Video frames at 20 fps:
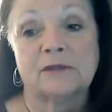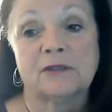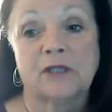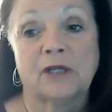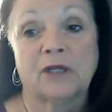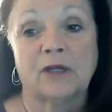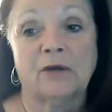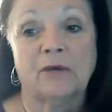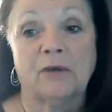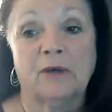
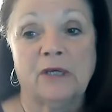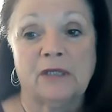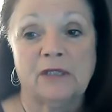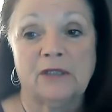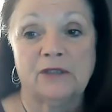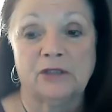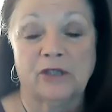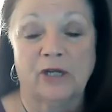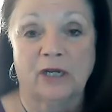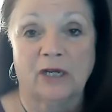So
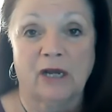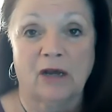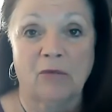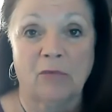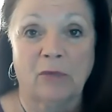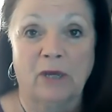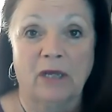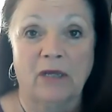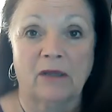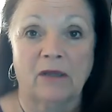check
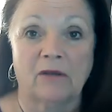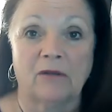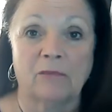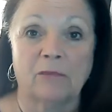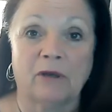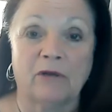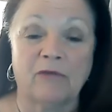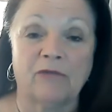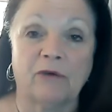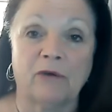out my
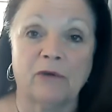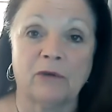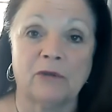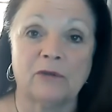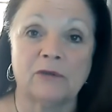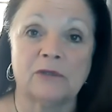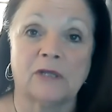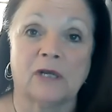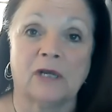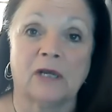
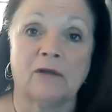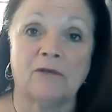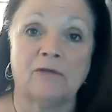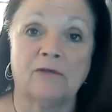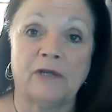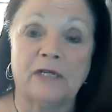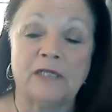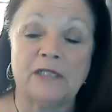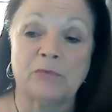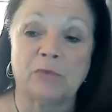photos on
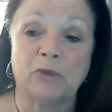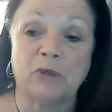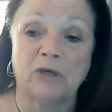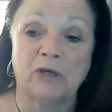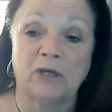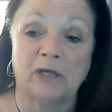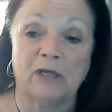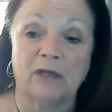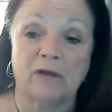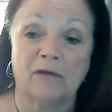
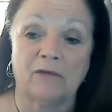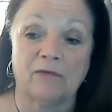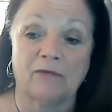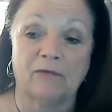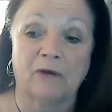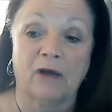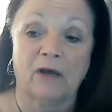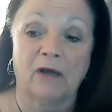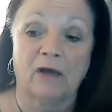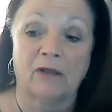Facebook if
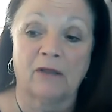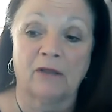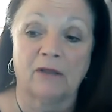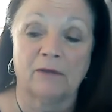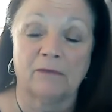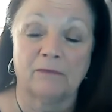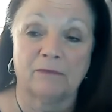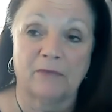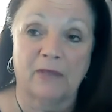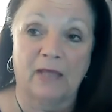
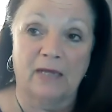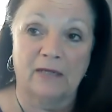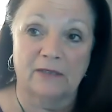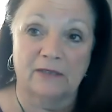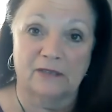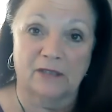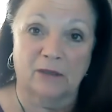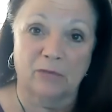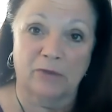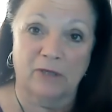that
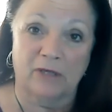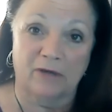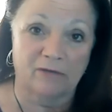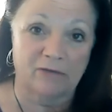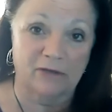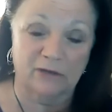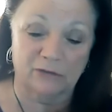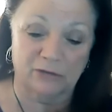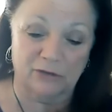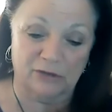is something of
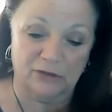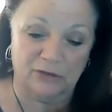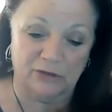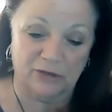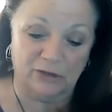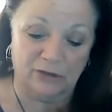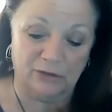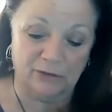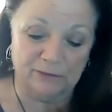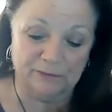interest to
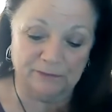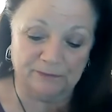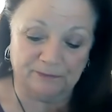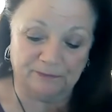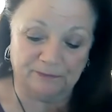you.